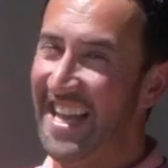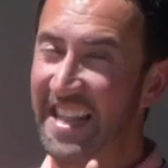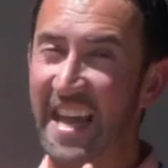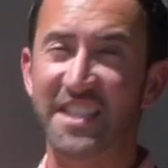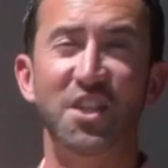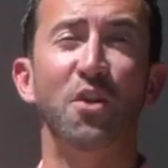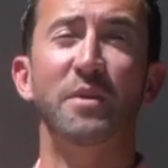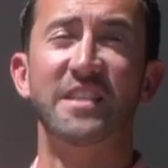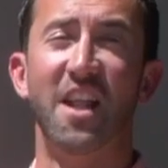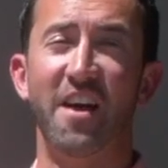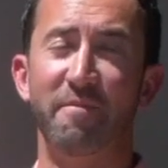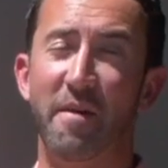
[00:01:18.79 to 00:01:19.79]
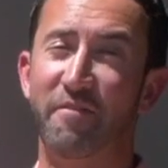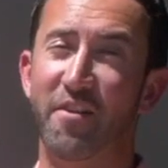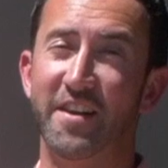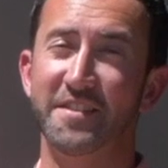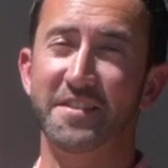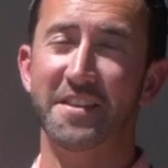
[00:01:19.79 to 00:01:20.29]
That's Lewes Life, my
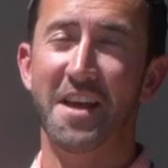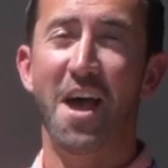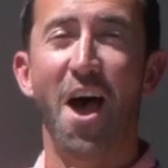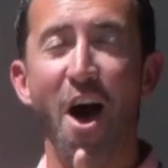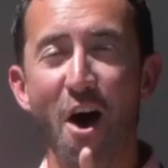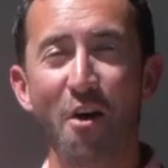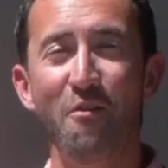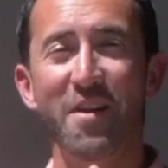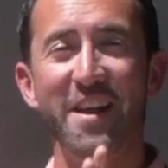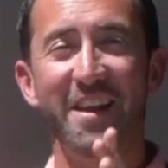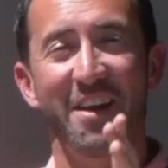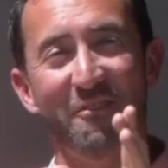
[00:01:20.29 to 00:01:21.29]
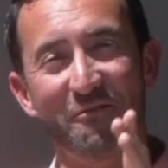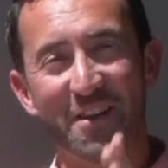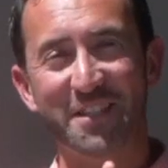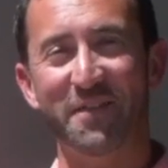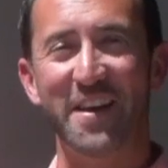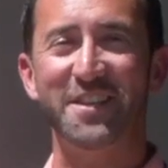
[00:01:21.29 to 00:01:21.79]
friends. Only
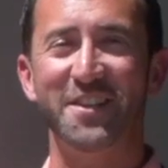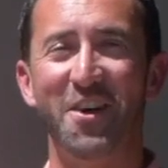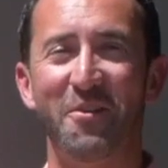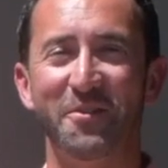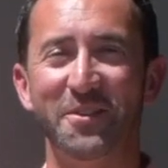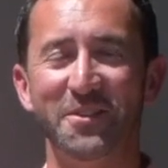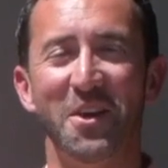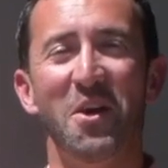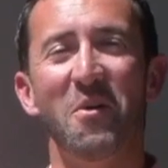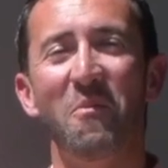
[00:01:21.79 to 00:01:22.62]
reservation holders